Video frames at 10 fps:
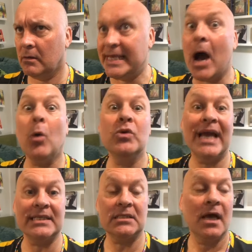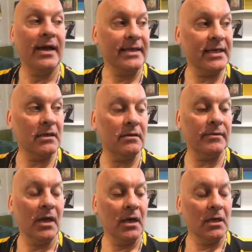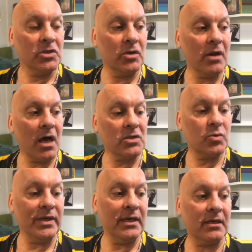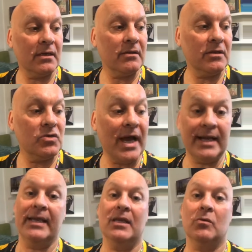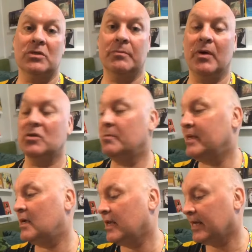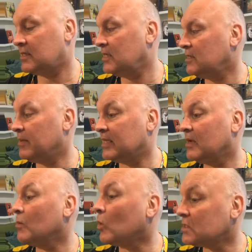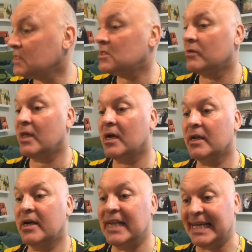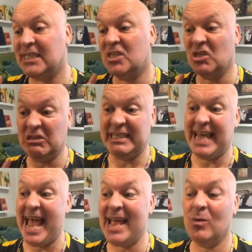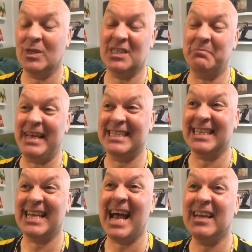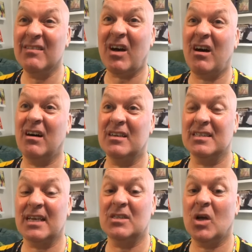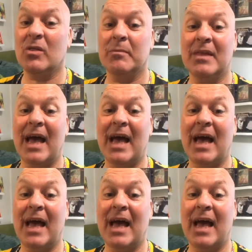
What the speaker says: So last week, the dry cleaning was supposed to be collected, but it wasn't, so they're going to collect it today, which makes it kind of hard, because I told them I